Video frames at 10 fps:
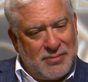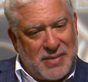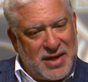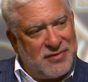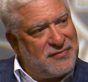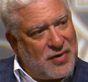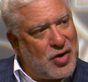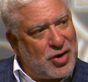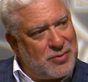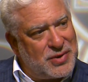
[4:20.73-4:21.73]
by the
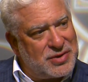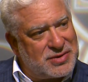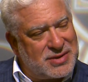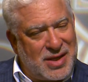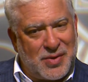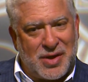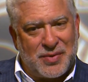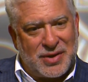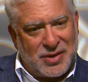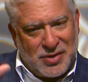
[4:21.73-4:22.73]
farm, we used to say, well,
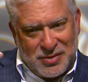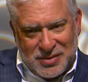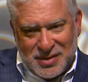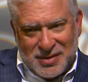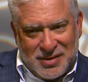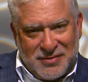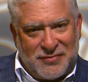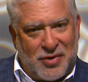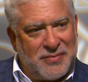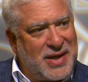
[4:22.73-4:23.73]
we're going to go
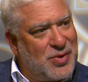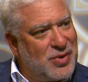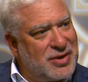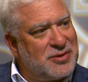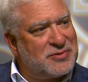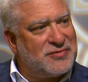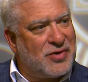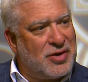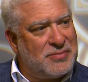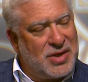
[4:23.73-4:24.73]
farm that Williams
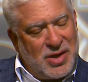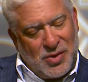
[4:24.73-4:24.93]
farm.